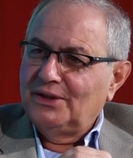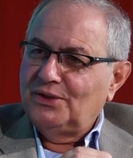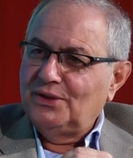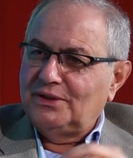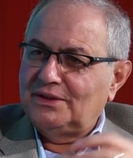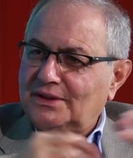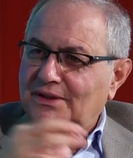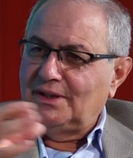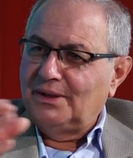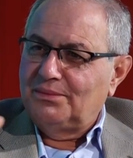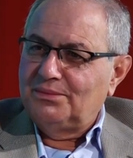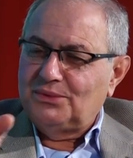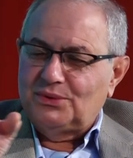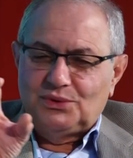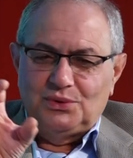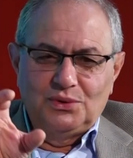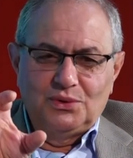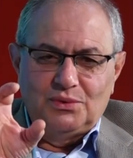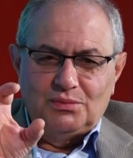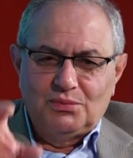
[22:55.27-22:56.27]
So it's the
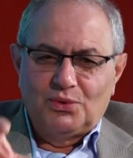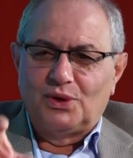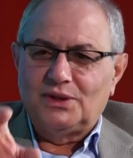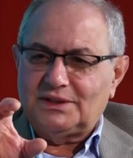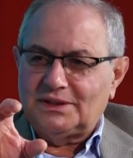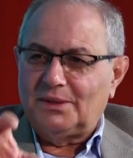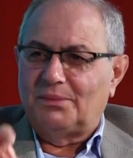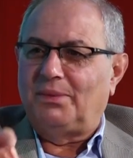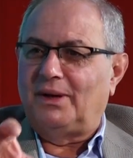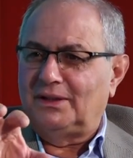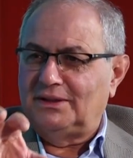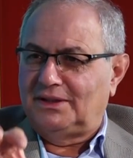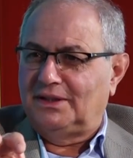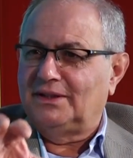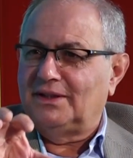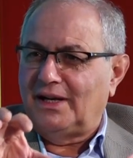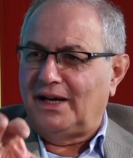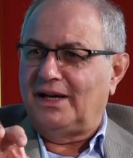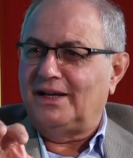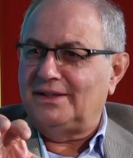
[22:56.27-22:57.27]
two most
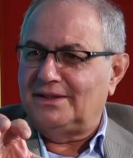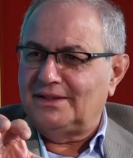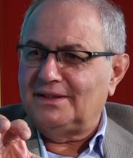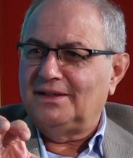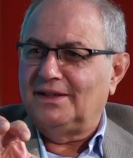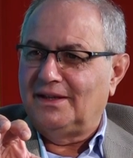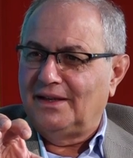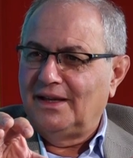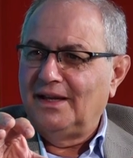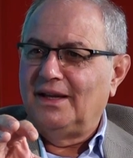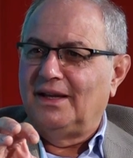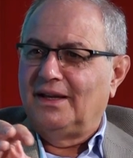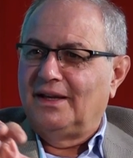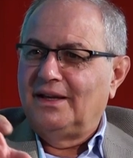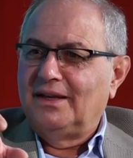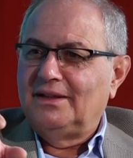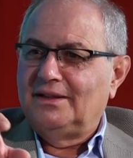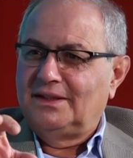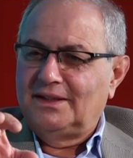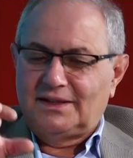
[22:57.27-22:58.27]
abundant guys
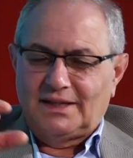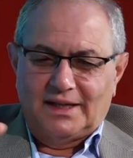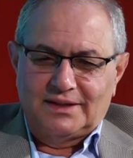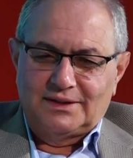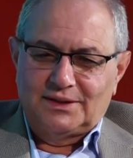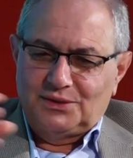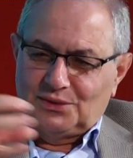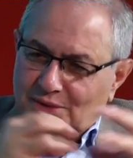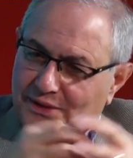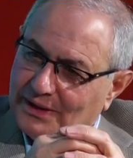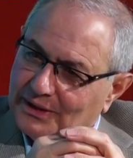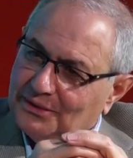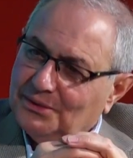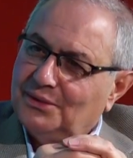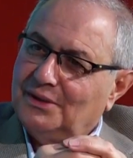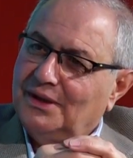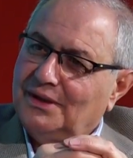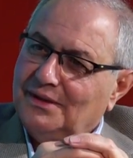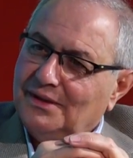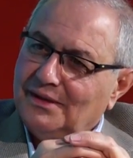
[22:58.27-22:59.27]
decided to get
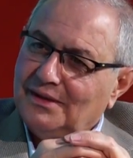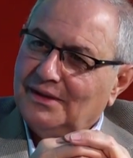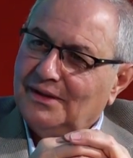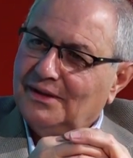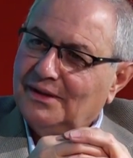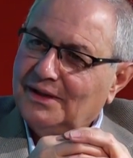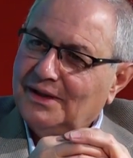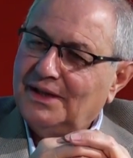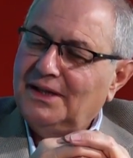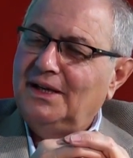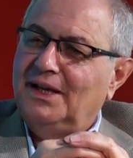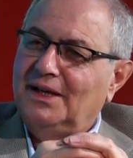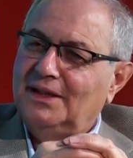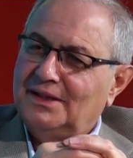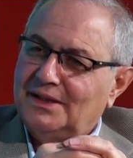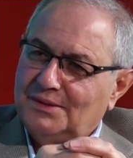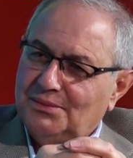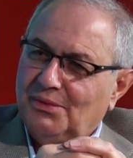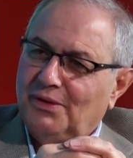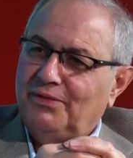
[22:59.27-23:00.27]
together,
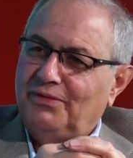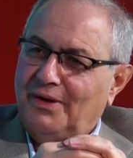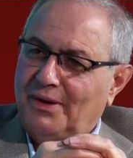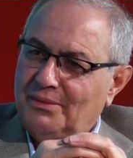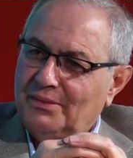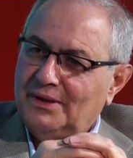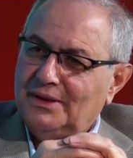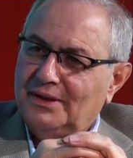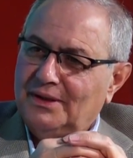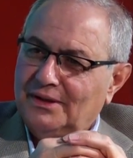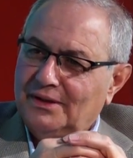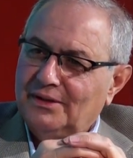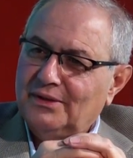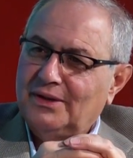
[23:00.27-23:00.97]
create a small family,